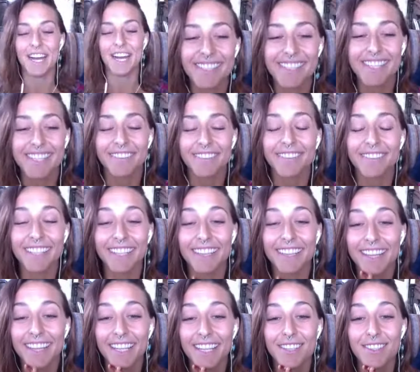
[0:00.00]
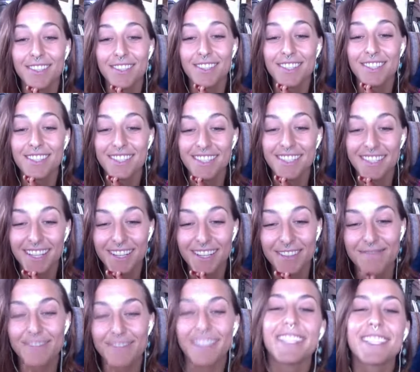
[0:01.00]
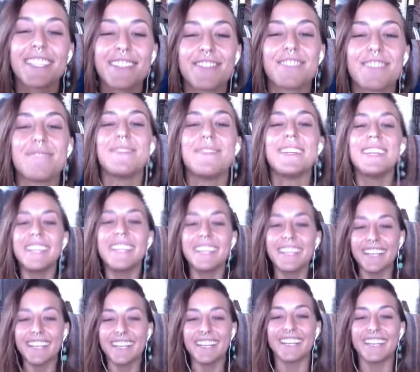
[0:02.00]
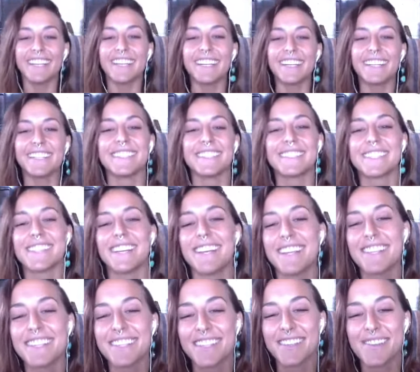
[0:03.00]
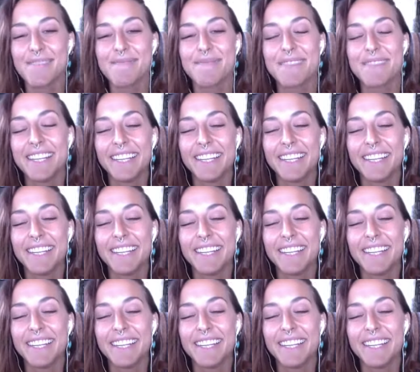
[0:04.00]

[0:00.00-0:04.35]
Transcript: Steffani, thank you so much for being here. It's awesome.